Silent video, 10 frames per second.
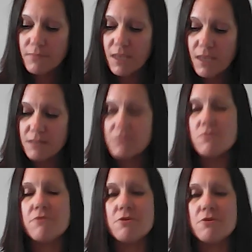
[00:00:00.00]
And so
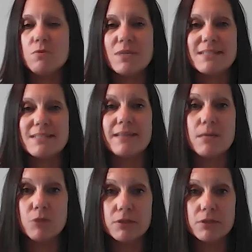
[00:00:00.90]
the third one is
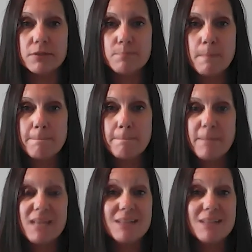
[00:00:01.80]
label. It's